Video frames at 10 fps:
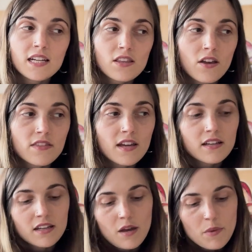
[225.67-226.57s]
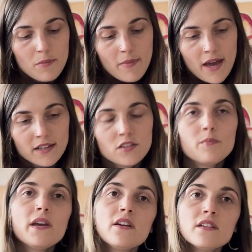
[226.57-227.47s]
And I thought that coming back
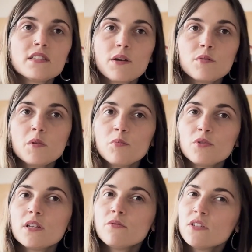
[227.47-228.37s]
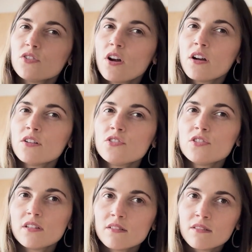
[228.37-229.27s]
to Paris, I would be pretty
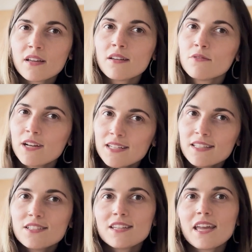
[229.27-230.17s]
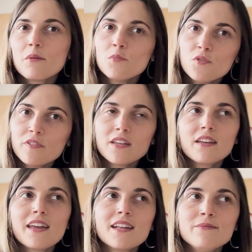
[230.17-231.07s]
recharged and ready to get moving
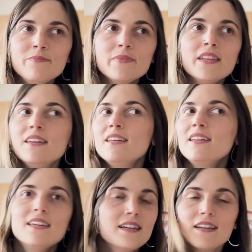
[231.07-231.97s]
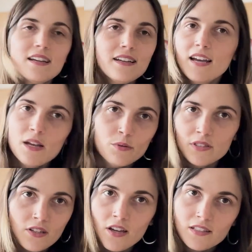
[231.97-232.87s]
again. I
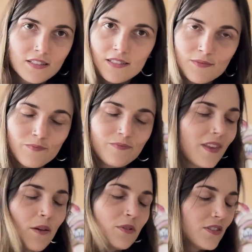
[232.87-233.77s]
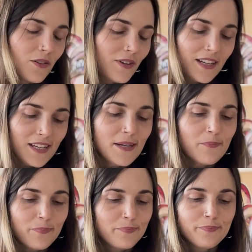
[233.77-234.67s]
was not ready.
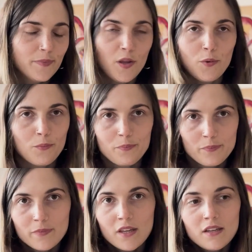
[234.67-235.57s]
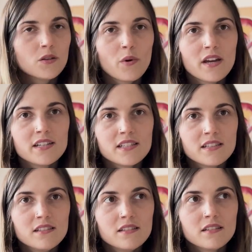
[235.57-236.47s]
No. Feeling the way I
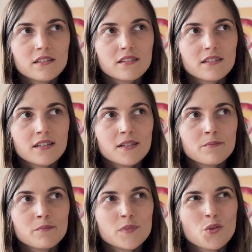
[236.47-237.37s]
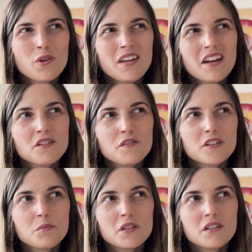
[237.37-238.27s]
did, sewing kind of
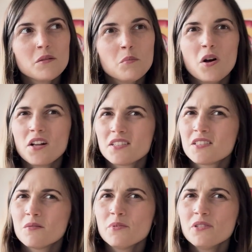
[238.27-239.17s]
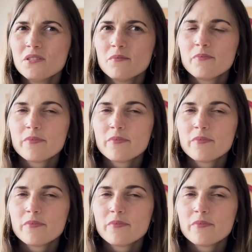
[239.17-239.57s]
felt a bit impossible.